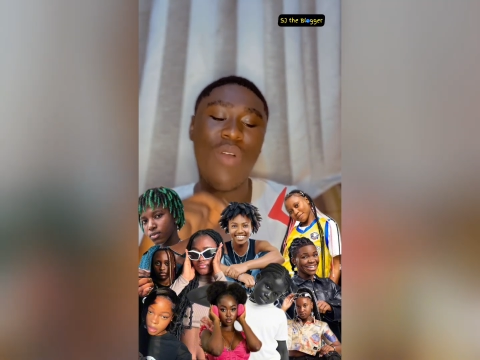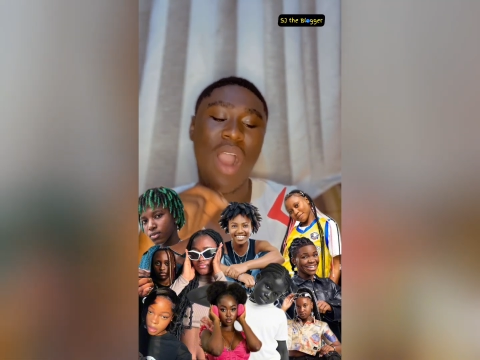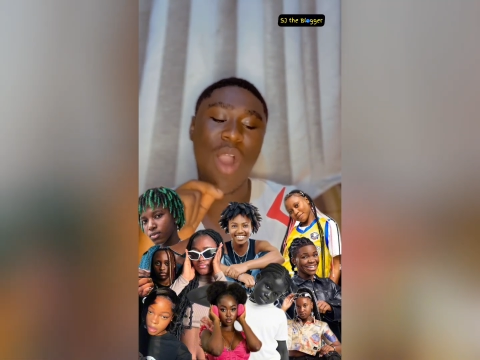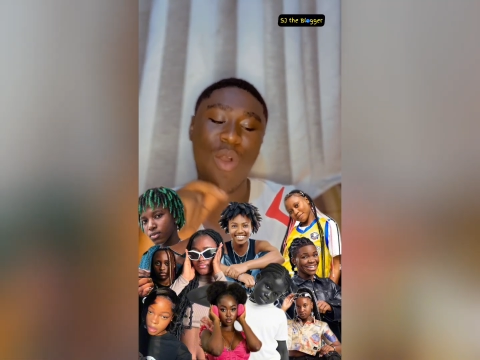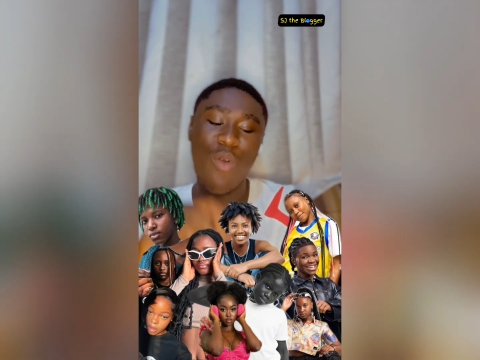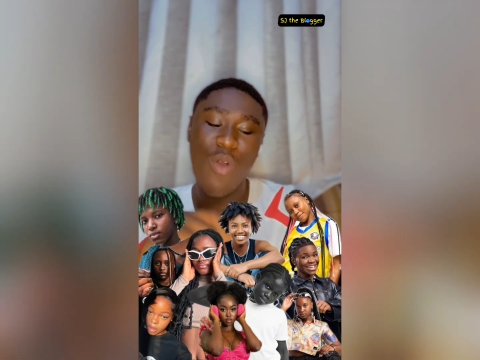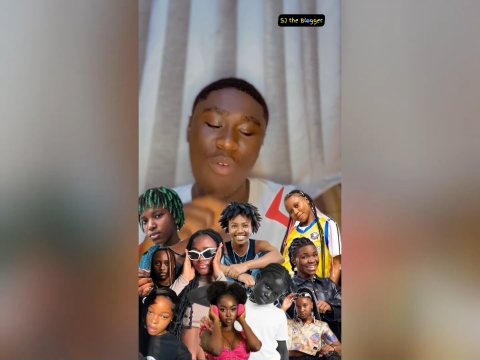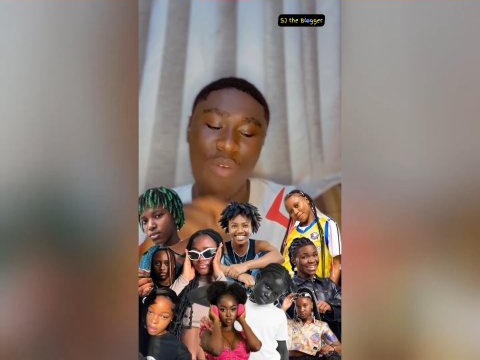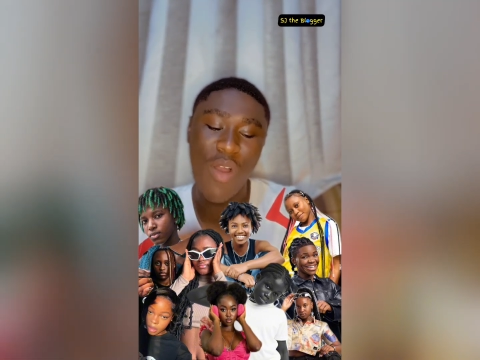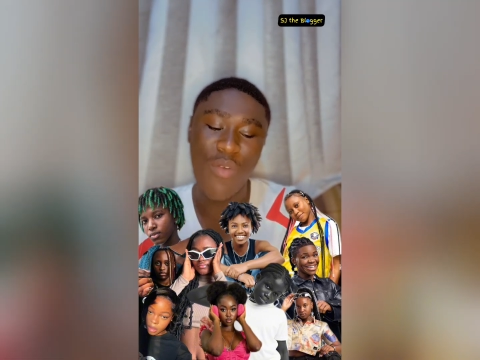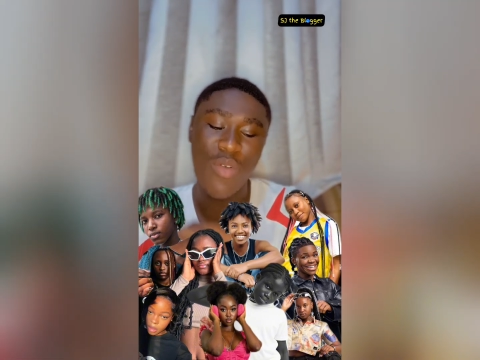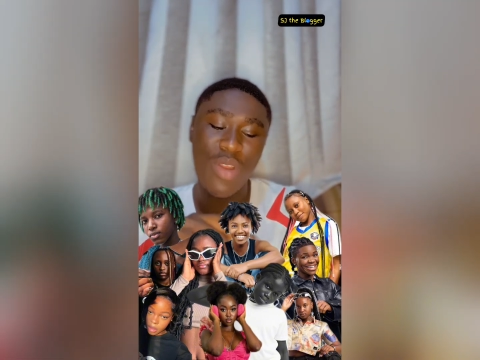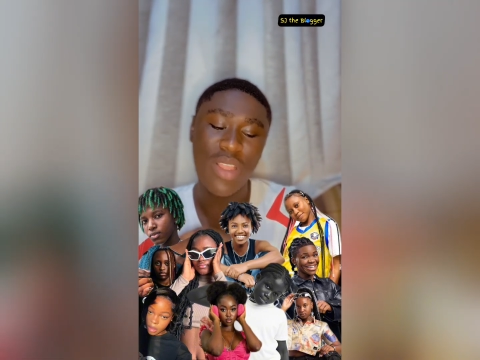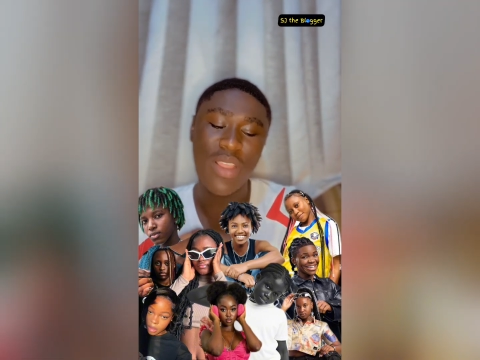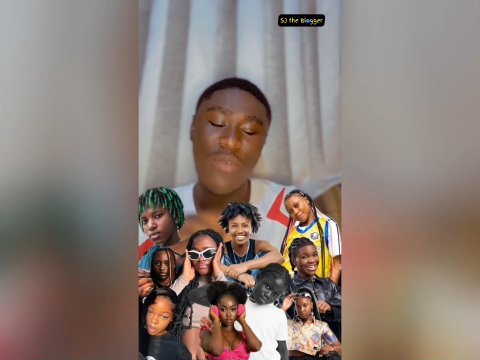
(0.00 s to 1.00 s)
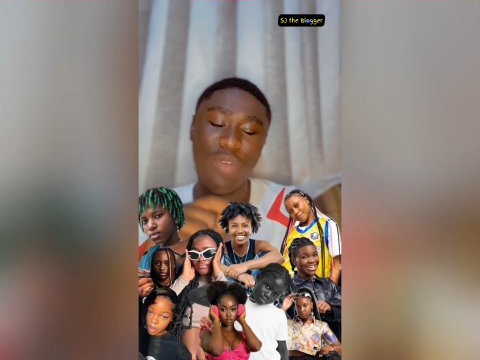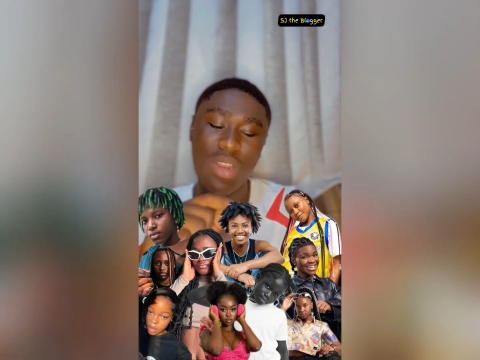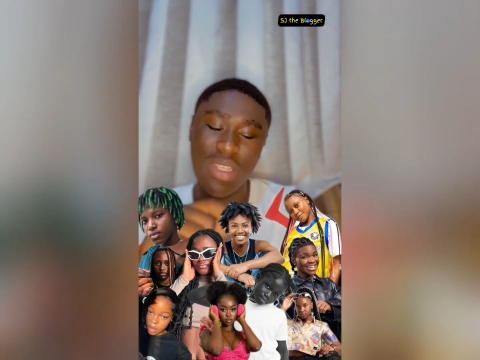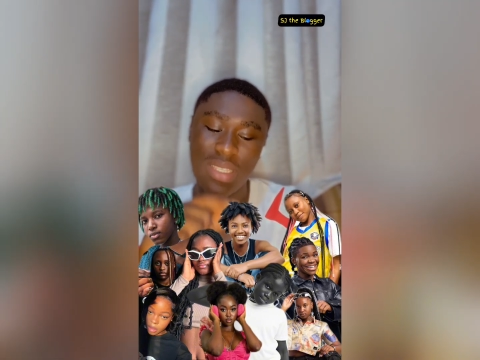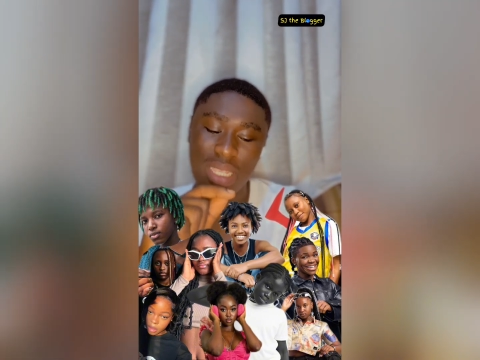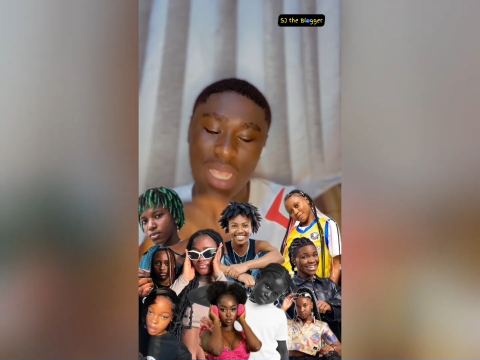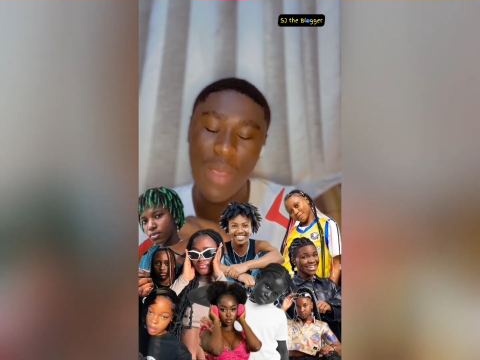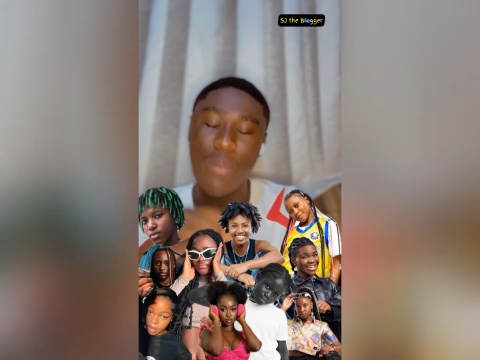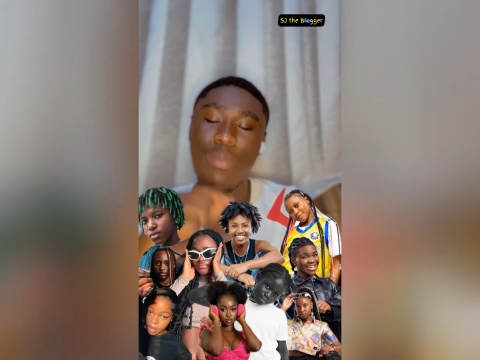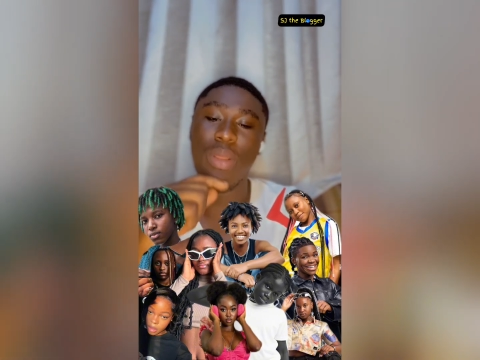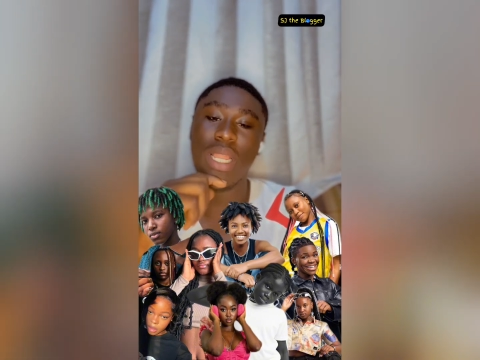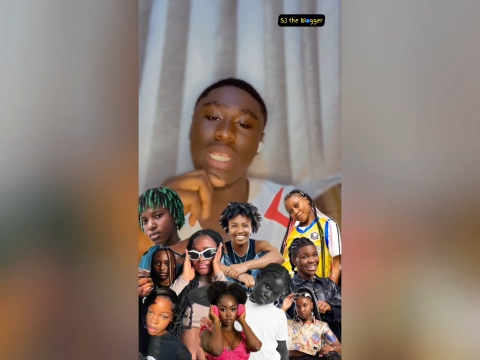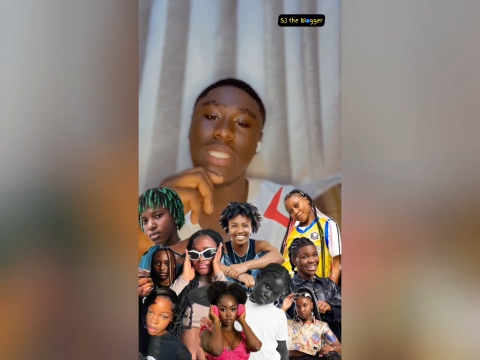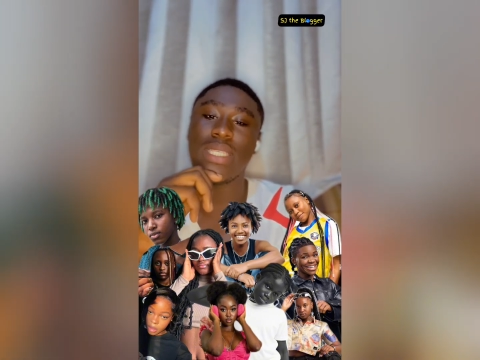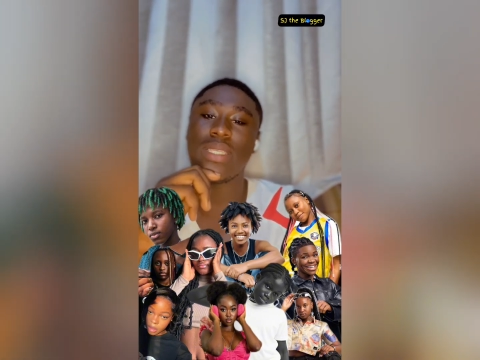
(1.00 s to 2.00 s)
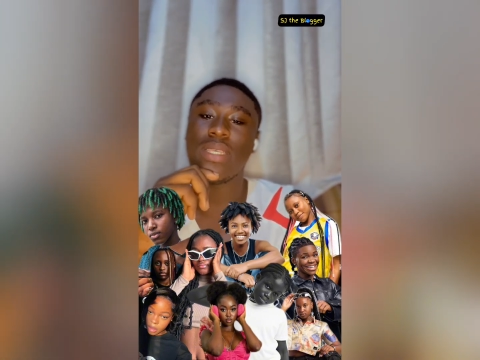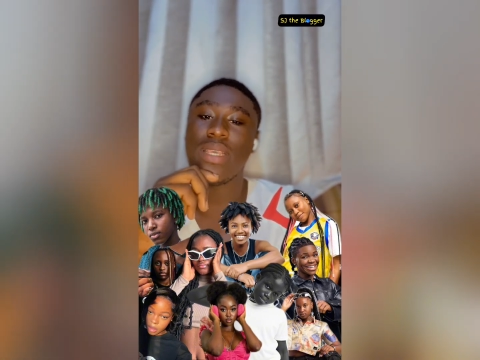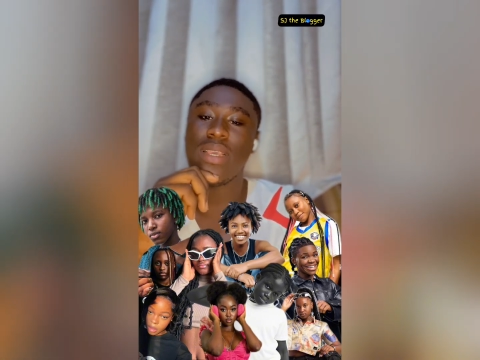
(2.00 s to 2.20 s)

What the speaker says: I'll go for Afonita for the second place.